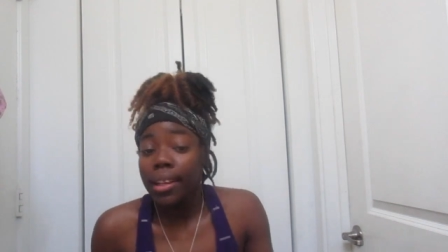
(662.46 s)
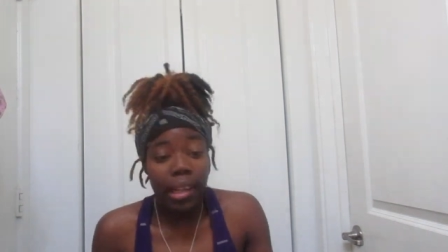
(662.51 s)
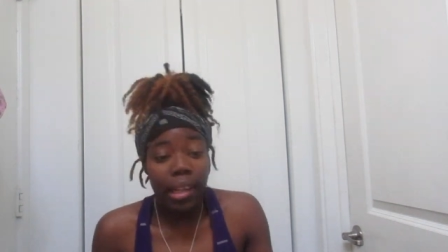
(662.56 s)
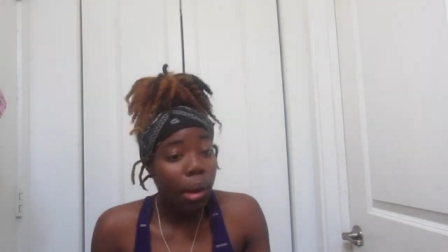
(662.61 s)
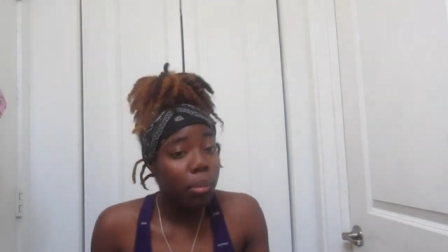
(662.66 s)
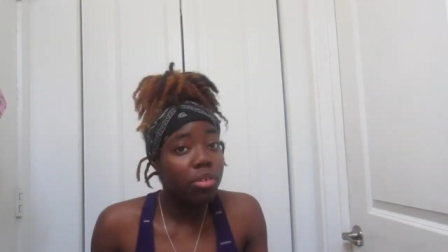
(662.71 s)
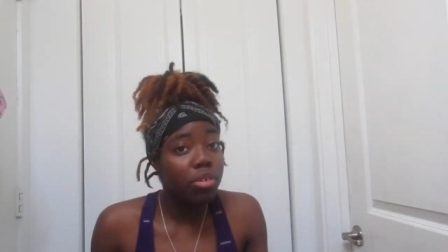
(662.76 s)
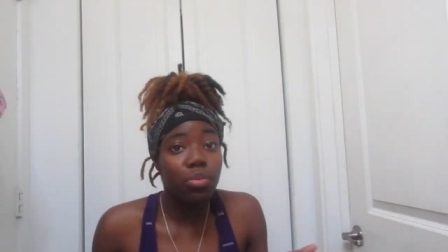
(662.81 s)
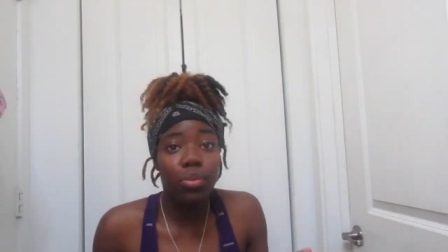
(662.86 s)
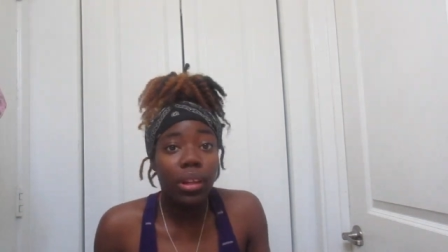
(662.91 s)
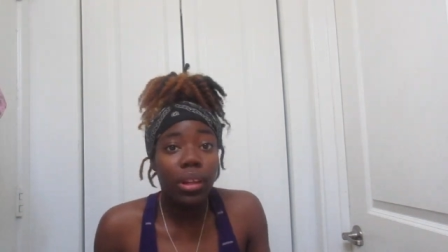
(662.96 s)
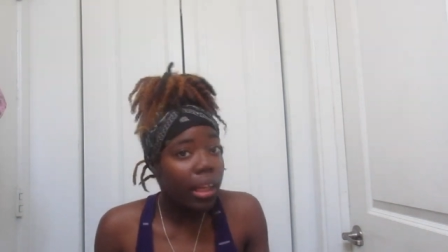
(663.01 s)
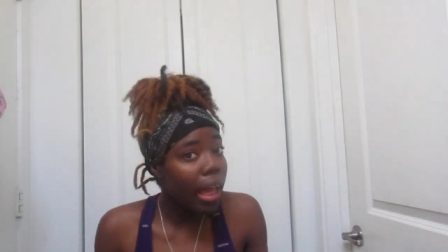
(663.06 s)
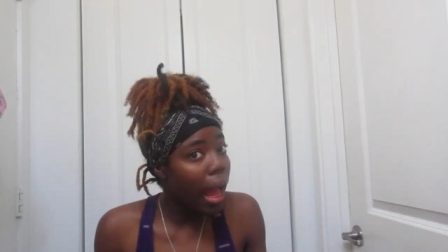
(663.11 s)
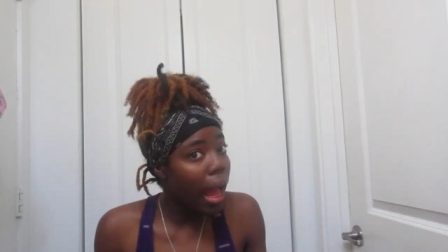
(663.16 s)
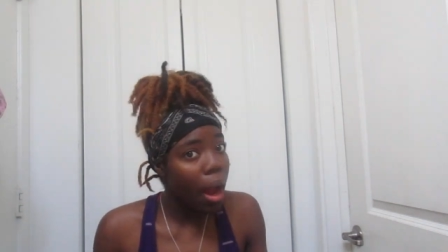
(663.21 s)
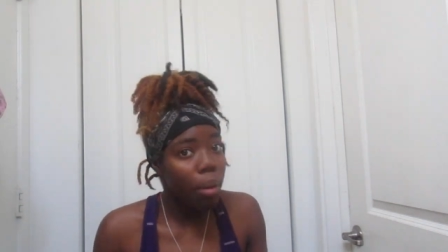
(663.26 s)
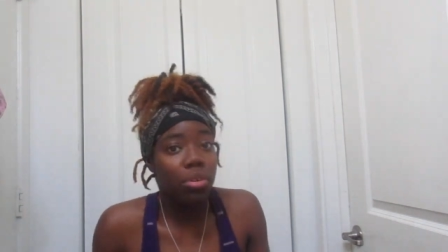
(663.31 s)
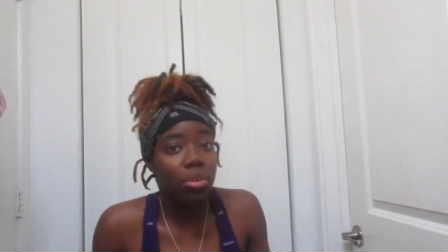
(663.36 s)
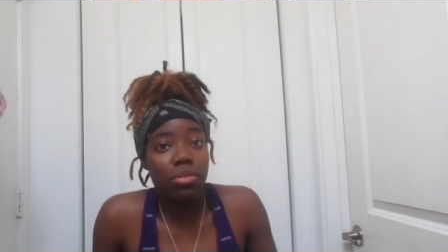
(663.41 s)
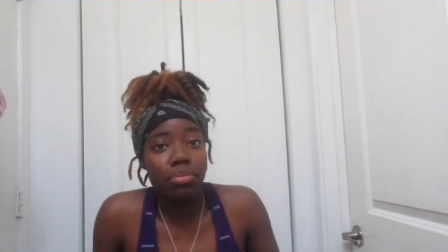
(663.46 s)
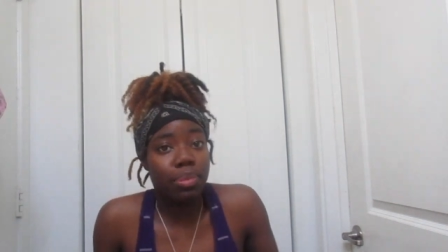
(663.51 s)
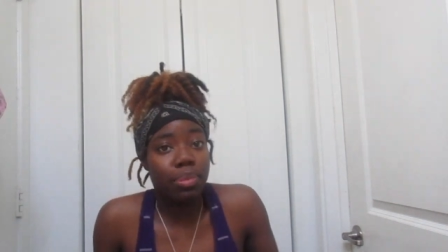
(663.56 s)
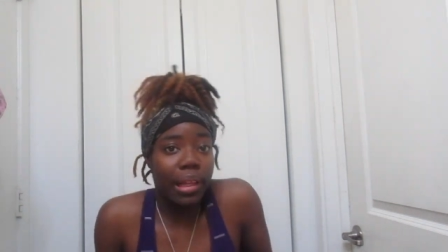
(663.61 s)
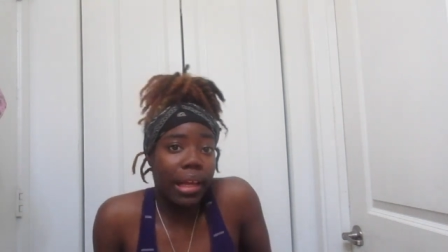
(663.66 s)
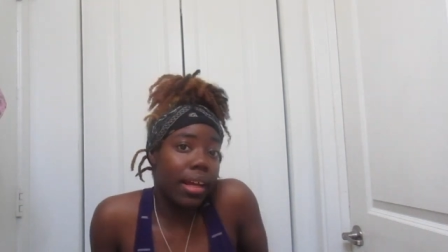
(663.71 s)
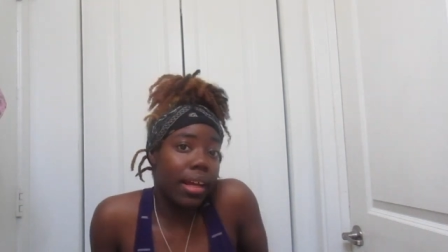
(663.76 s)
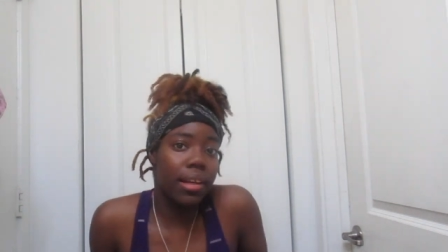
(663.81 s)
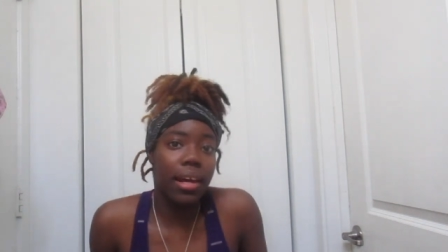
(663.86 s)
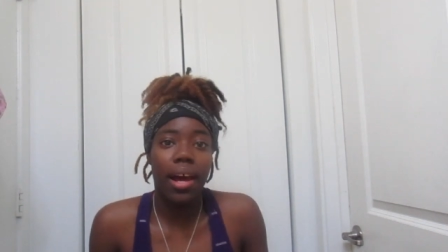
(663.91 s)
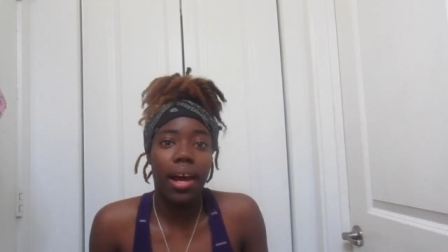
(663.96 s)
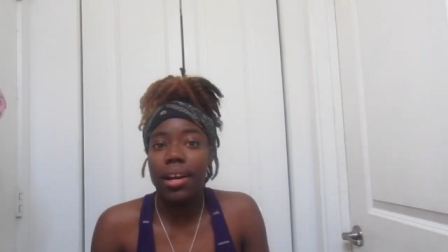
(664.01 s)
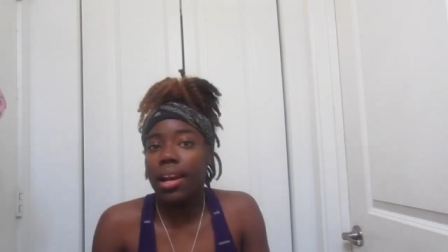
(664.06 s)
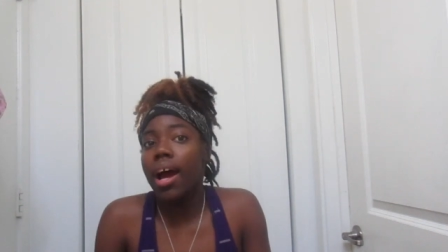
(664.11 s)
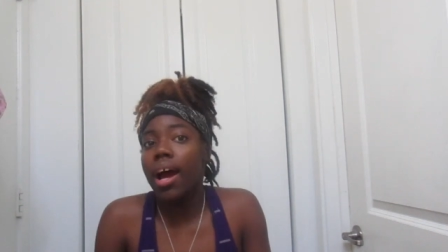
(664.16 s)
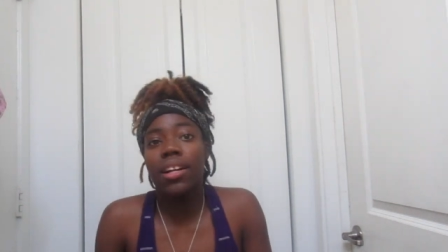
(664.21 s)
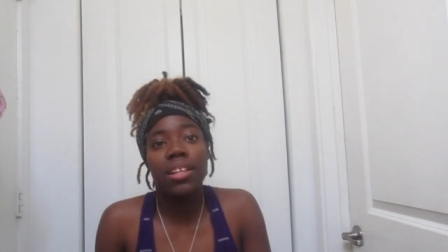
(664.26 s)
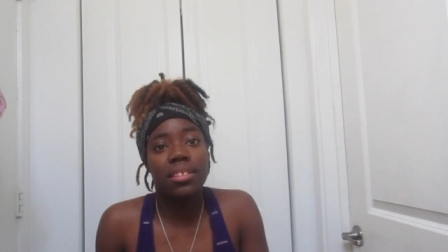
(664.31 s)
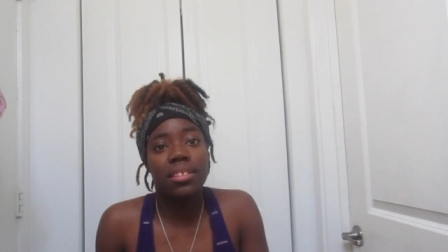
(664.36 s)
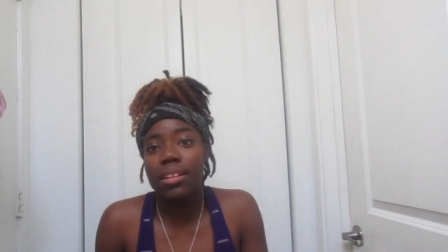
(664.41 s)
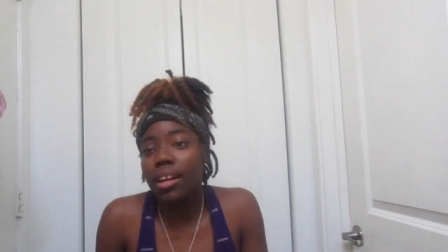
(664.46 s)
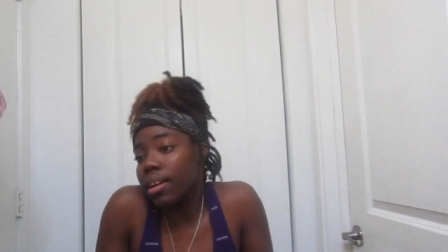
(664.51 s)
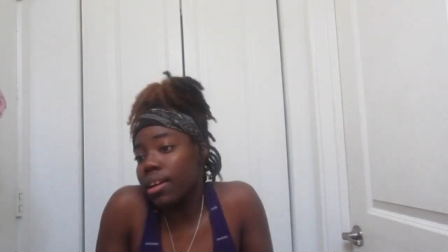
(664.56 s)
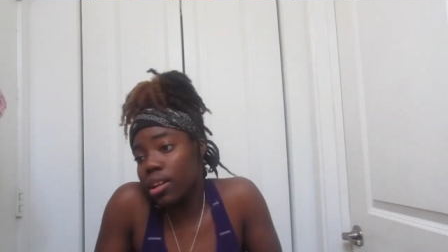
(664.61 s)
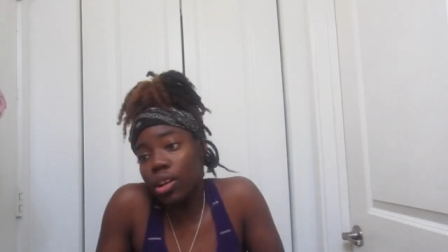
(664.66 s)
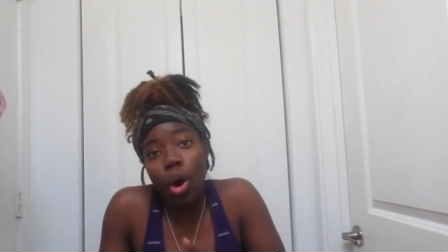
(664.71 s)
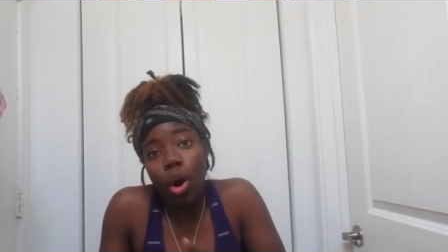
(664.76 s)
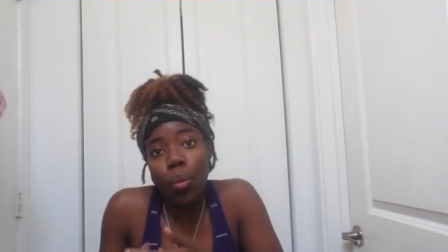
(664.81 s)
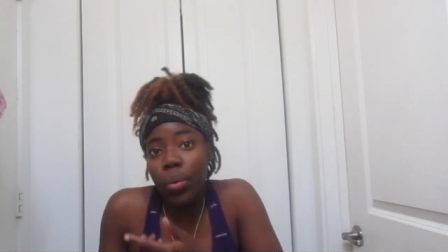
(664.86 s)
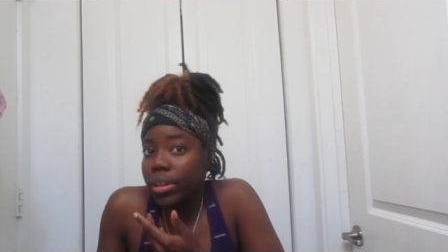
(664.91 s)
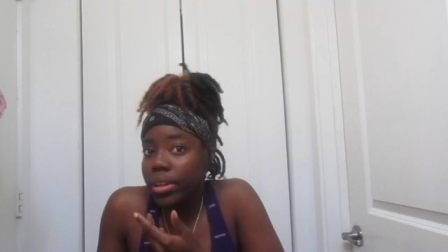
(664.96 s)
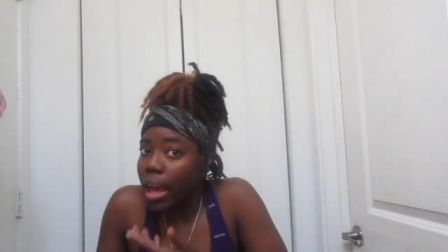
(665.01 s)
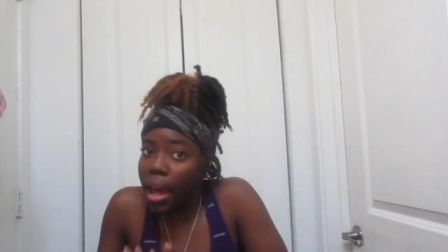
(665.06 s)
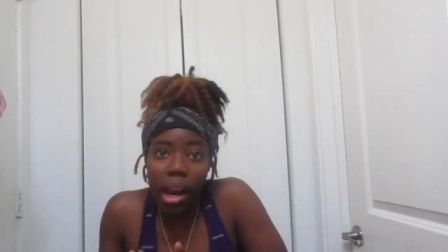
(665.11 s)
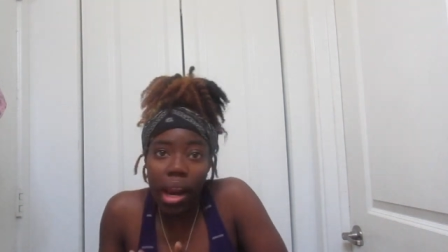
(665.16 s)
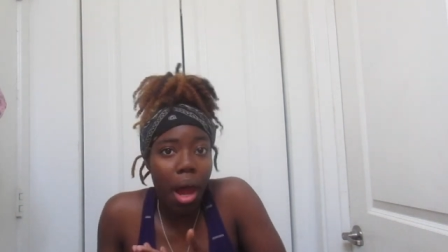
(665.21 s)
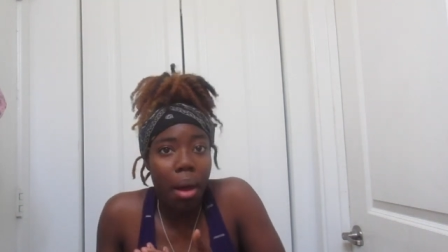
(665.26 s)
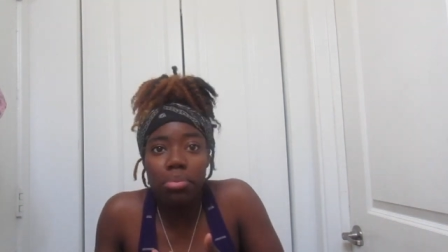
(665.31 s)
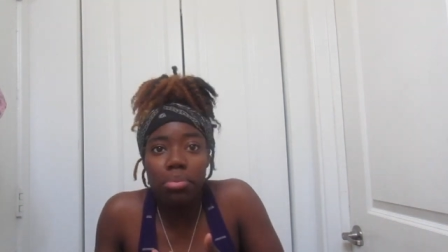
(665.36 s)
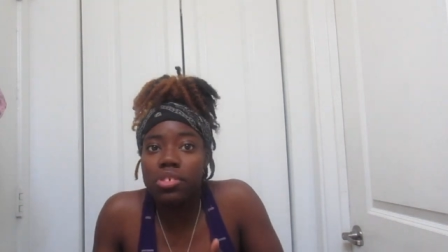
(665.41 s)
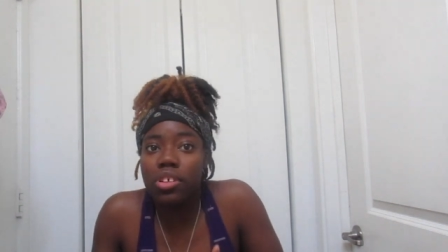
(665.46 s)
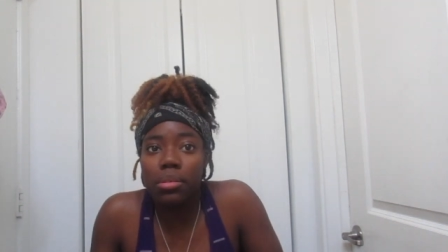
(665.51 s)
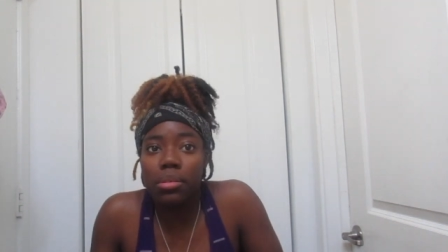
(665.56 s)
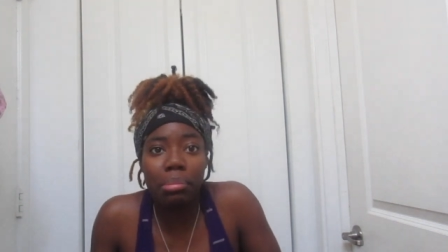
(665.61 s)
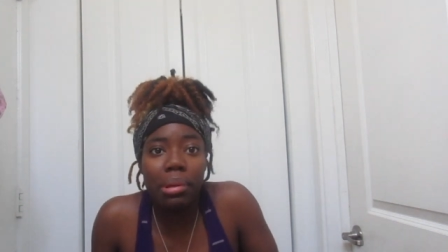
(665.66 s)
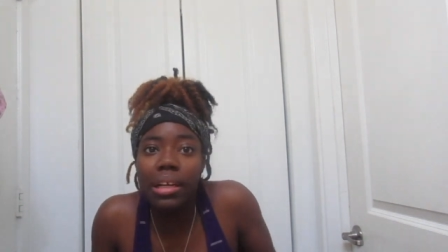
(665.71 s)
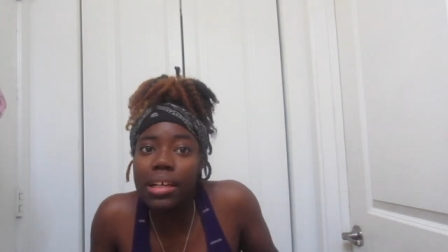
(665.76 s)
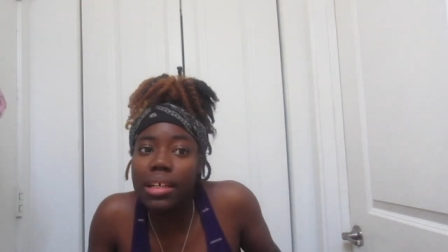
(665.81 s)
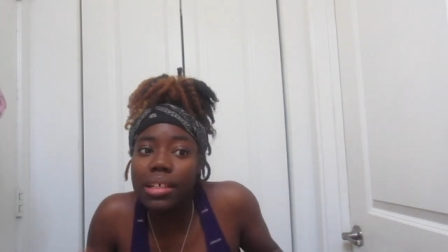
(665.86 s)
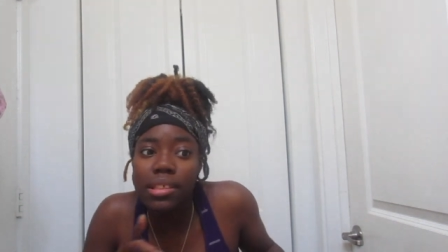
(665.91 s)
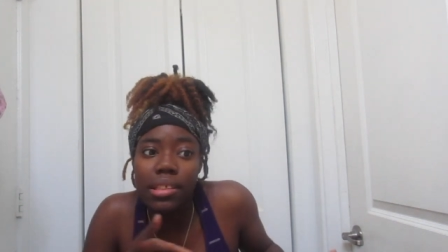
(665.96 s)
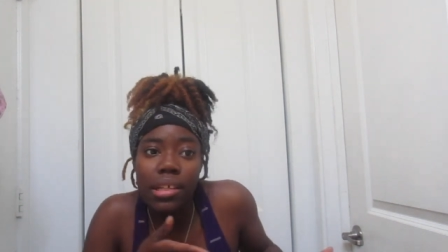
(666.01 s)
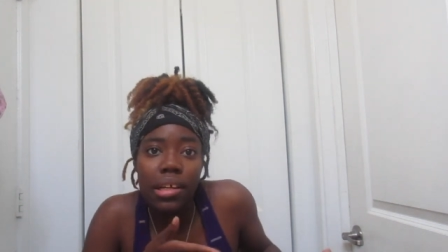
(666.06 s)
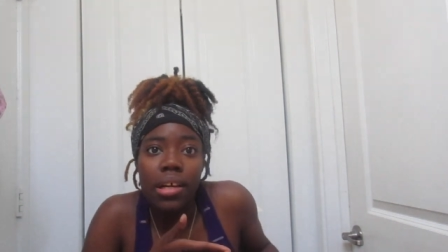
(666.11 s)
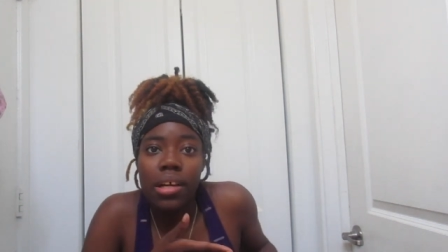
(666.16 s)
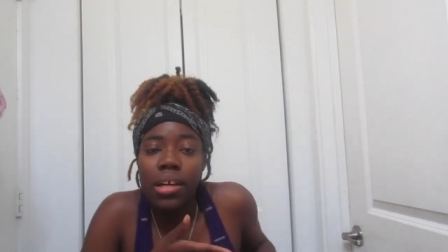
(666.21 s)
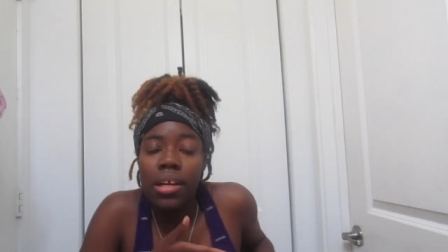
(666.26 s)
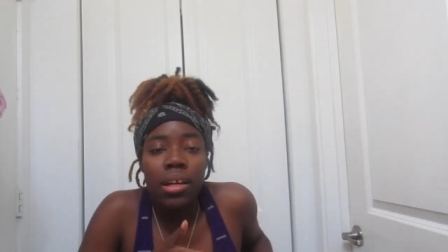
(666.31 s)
That was really how it was planned out and I decided to go with that option because